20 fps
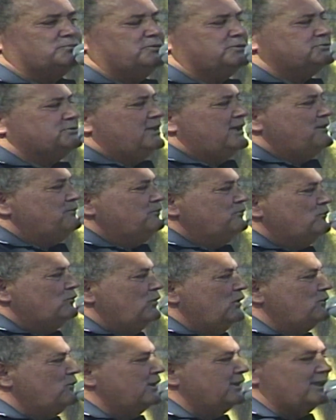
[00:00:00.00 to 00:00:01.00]
which
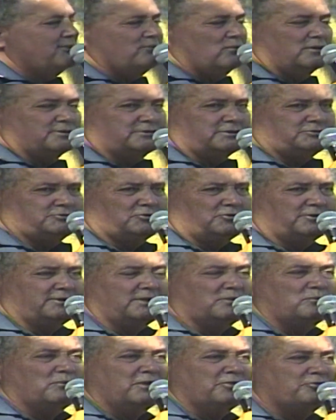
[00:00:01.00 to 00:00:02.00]
we want everyone to join
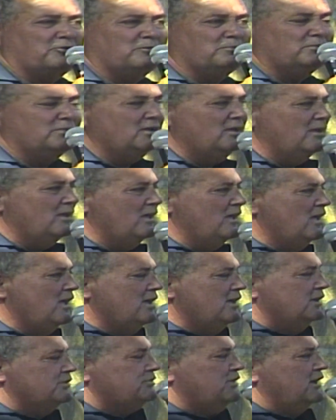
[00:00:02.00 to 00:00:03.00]
in with them.
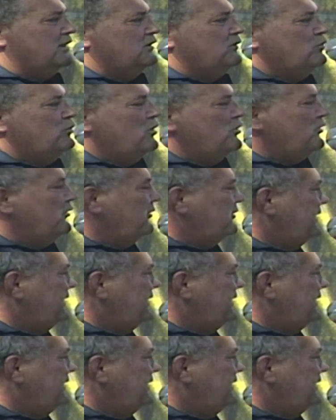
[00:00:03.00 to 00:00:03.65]
The Wuru